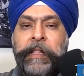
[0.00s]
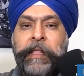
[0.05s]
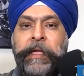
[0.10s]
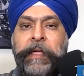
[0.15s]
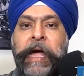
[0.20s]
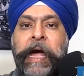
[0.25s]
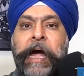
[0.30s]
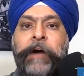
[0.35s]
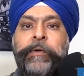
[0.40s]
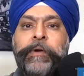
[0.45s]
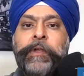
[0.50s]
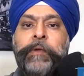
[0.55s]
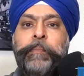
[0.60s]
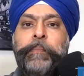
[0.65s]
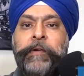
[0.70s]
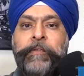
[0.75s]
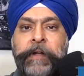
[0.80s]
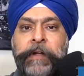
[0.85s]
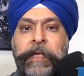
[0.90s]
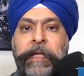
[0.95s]
like, how are you
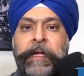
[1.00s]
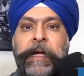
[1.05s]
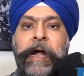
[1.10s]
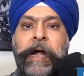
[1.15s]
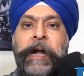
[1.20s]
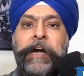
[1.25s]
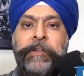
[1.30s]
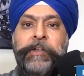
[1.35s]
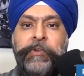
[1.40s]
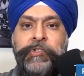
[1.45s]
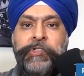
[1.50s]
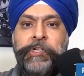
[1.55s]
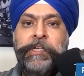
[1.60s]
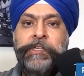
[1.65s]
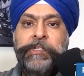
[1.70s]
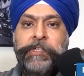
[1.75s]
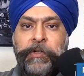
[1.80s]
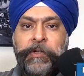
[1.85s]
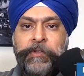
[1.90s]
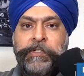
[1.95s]
pivoting? How are you
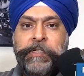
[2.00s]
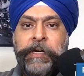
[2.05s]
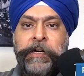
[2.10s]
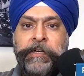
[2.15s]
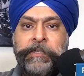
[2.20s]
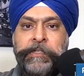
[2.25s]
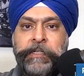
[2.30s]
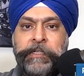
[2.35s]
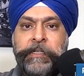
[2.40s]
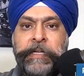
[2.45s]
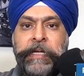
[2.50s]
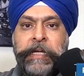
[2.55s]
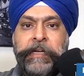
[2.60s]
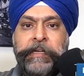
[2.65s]
changing your strategy?